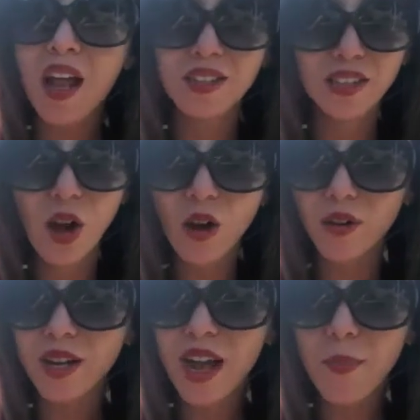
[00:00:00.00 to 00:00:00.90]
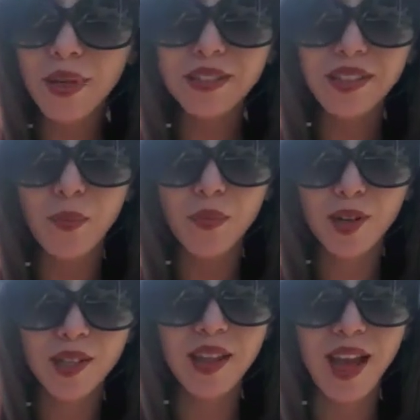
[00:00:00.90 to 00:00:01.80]
Sorry, I messed up
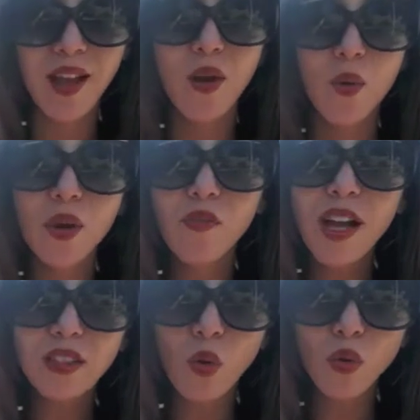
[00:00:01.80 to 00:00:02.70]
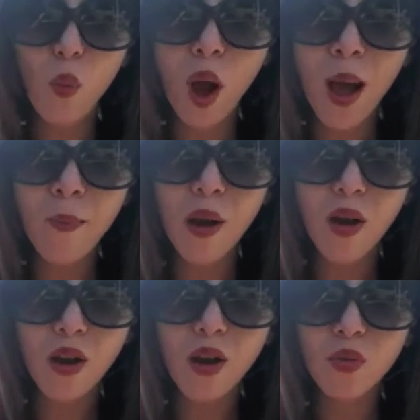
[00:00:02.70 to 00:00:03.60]
reading that. What if I told the wine
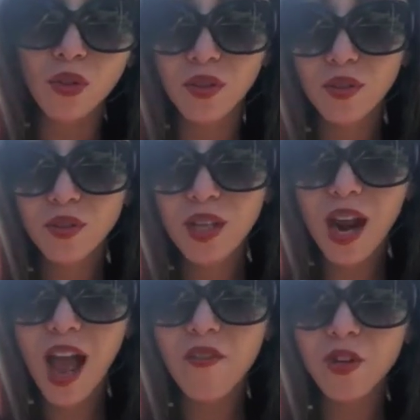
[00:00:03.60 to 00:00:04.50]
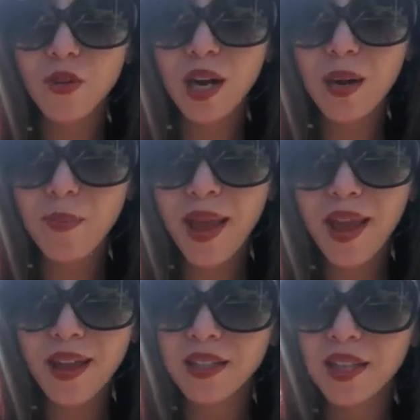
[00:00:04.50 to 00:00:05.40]
bar owner that I have a great
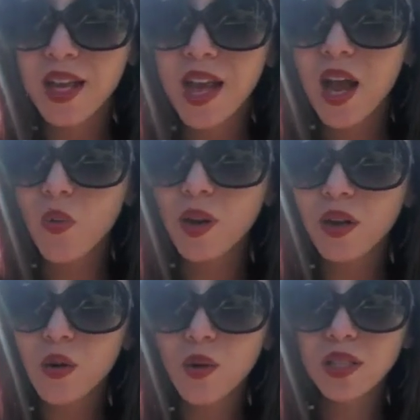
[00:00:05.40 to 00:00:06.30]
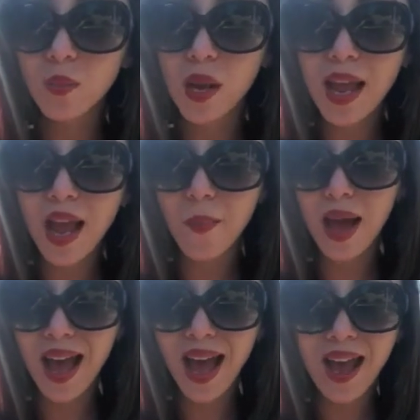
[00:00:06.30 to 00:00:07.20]
band and we are going to play at
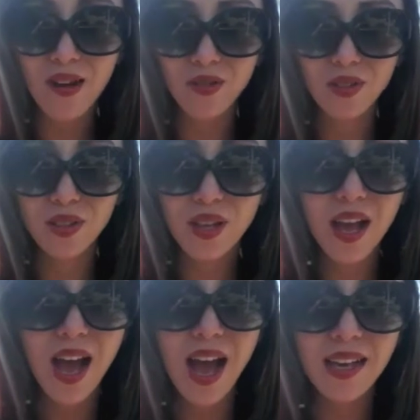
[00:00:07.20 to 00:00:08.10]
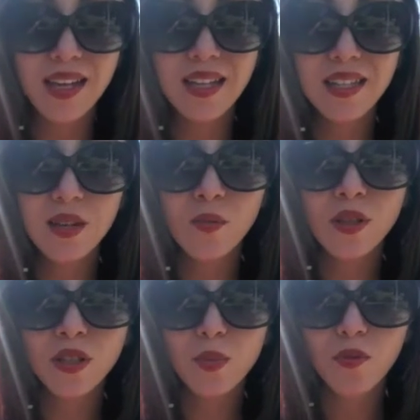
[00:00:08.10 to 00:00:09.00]
my house? I need
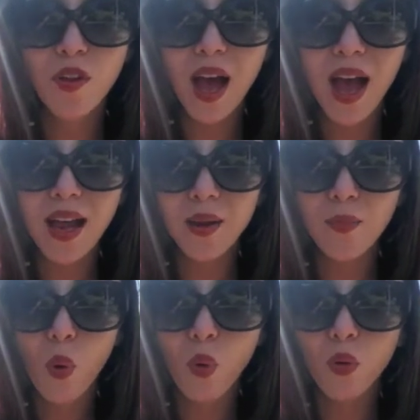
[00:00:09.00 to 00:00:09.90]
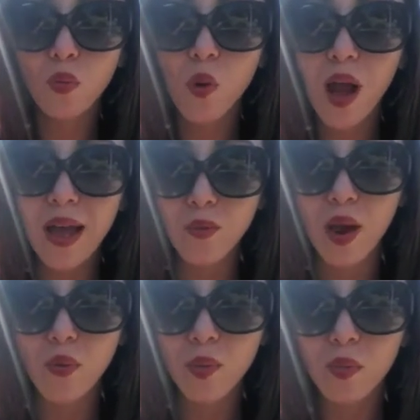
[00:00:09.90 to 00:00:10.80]
someone to provide and pour wine
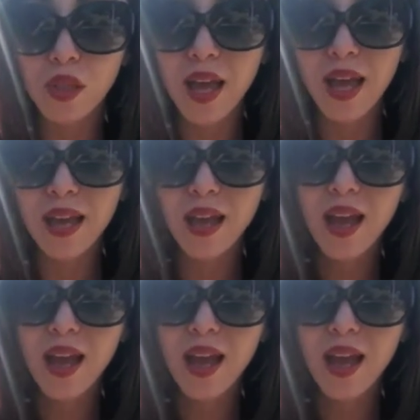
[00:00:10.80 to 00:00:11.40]
while we play.